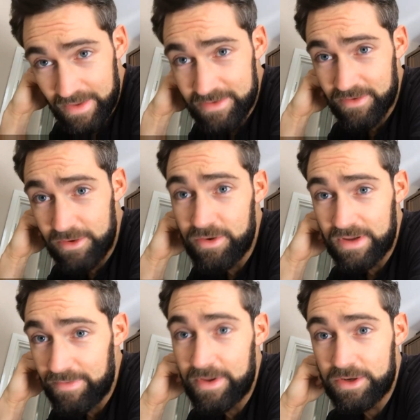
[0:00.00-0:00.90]
and there's you can
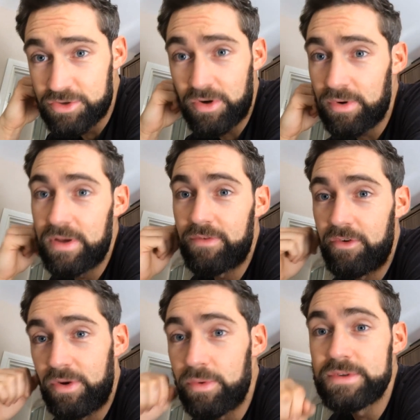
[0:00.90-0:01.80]
definitely control it if
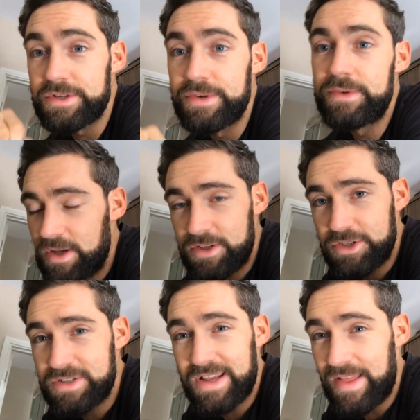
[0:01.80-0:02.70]
you really want to,
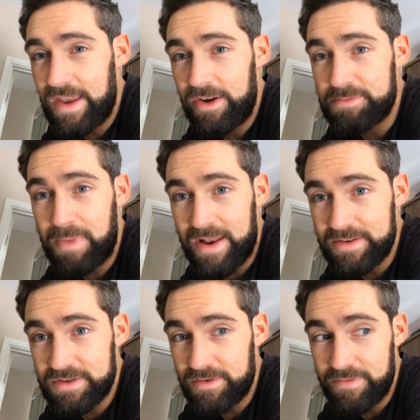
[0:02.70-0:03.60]
just to keep that nice
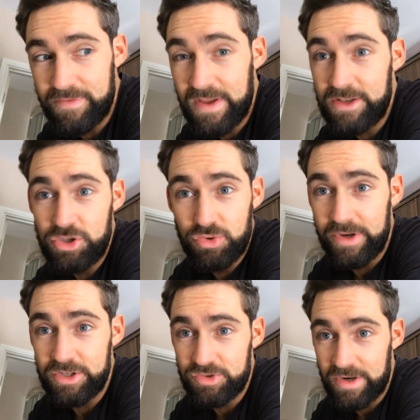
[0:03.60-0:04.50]
balance of
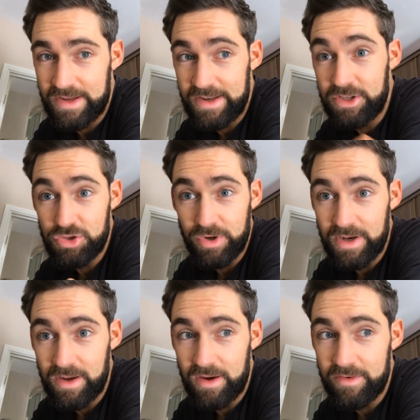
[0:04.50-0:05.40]
enjoying training,
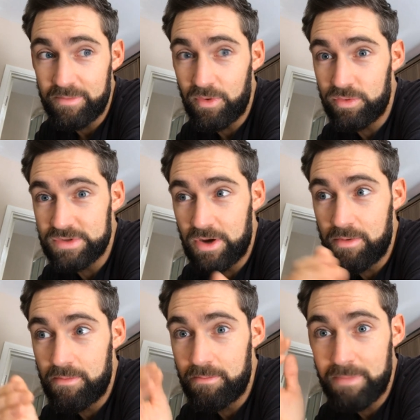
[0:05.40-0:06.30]
enjoying life, but also
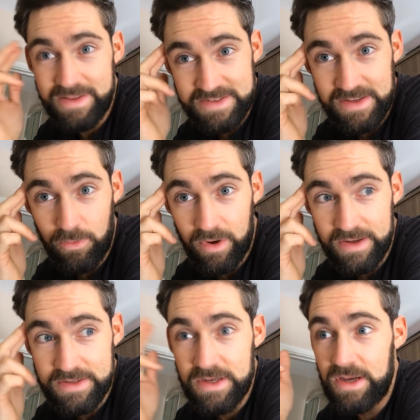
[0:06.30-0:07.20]
mentally
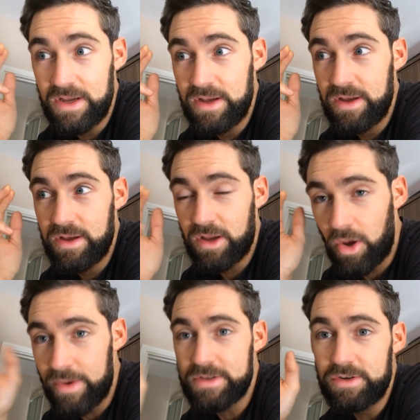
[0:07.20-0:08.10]
wise,
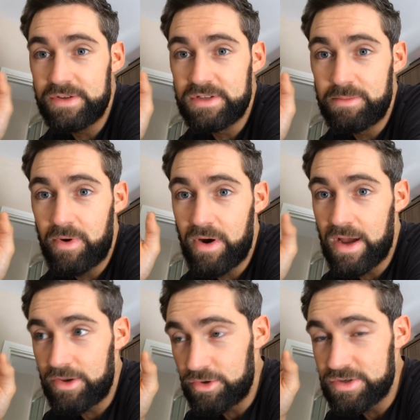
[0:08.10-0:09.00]
going to look into the mirror
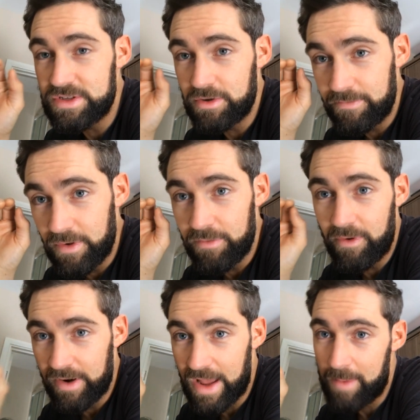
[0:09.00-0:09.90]
and you still feel
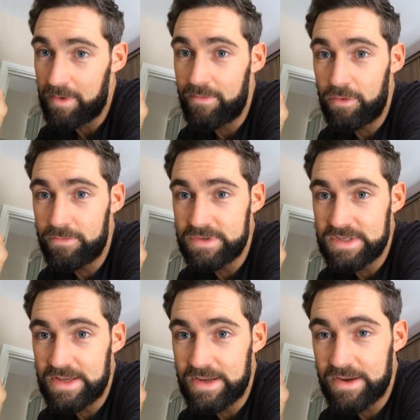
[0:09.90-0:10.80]
very happy with your
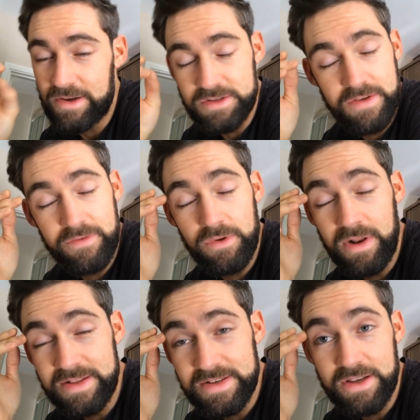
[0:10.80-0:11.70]
physique. Because if you
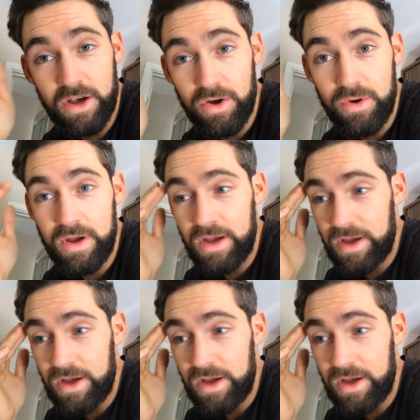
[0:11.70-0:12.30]
let it go,